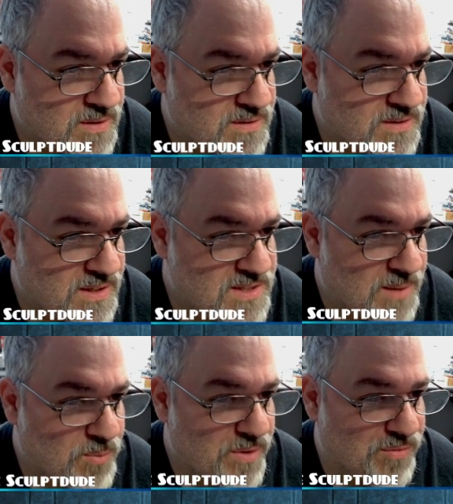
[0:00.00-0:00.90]
Takes
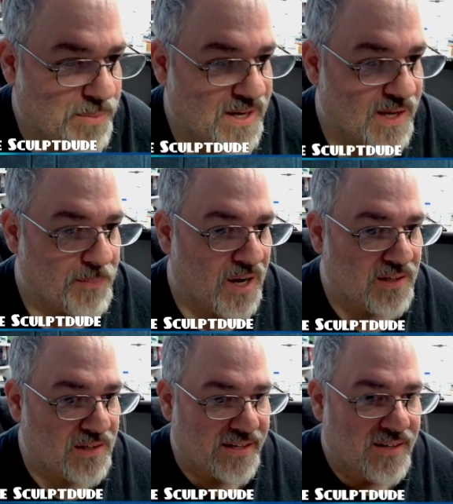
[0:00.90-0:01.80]
time away from painting and
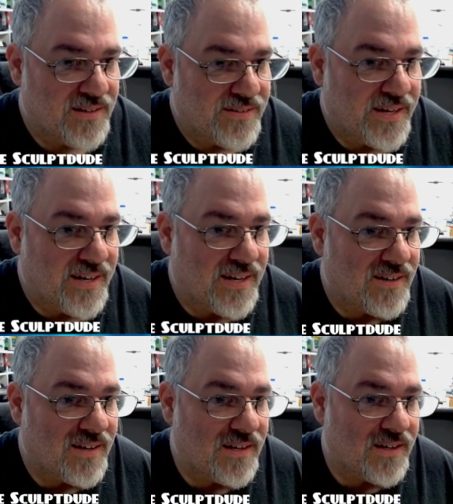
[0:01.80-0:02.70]
modeling.
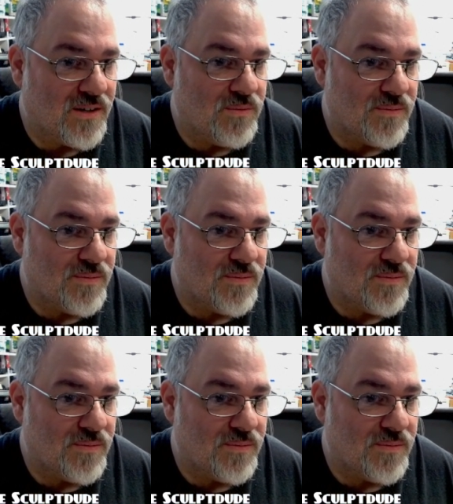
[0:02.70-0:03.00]
Yeah, I know.